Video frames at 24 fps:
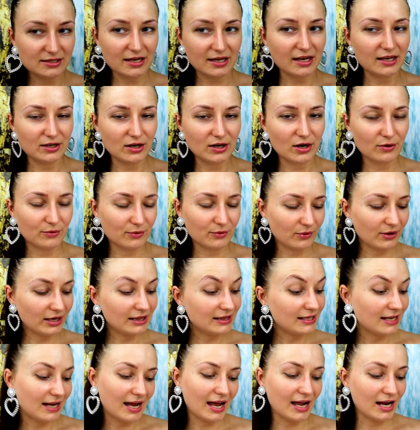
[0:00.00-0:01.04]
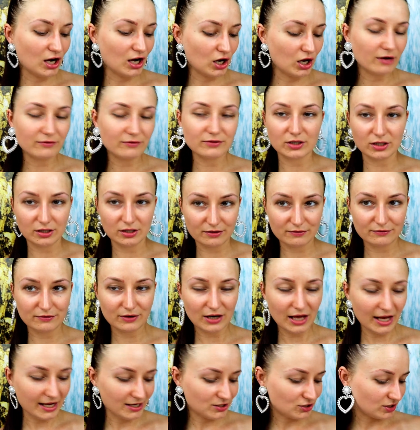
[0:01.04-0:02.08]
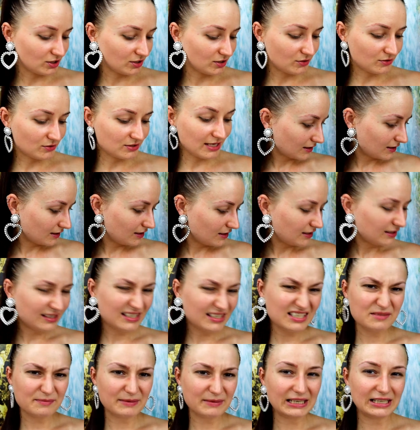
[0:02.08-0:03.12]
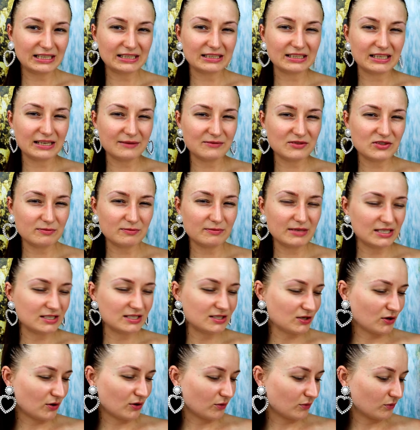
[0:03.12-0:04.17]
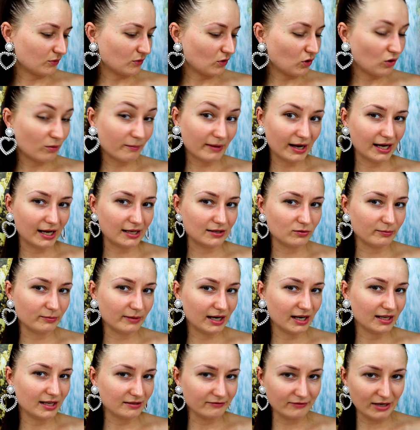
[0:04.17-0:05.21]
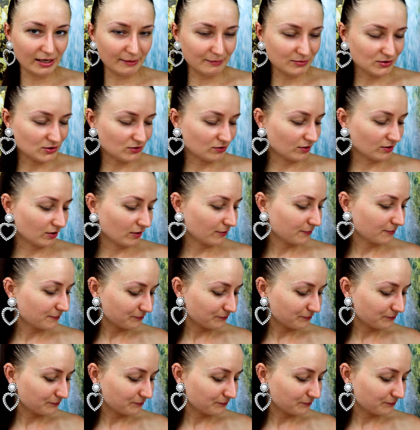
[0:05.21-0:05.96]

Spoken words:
can know already, I love colorful eyeshadows. This palette gives me so oh my god vibes, you know.